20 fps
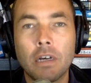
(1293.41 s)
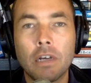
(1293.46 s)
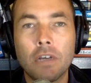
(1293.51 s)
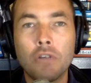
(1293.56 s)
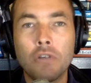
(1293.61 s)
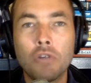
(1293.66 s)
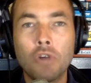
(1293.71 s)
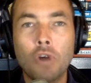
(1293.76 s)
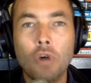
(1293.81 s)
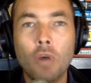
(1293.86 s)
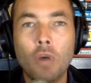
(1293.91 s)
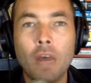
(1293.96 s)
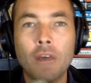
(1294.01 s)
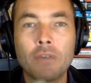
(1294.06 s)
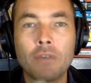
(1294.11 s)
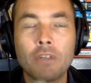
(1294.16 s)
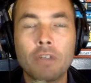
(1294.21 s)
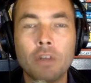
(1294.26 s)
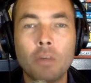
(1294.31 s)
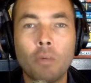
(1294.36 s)
You don't
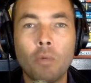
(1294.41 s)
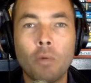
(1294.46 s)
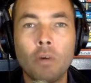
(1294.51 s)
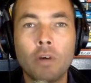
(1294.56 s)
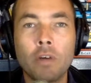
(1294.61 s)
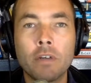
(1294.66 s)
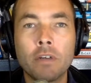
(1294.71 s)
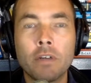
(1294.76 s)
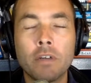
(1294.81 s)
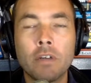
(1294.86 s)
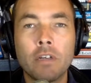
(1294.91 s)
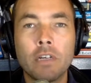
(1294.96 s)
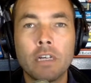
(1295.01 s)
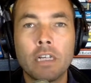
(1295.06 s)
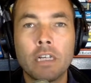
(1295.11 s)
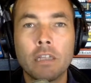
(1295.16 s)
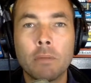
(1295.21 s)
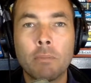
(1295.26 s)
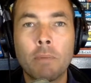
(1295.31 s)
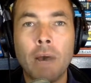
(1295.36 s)
have someone in the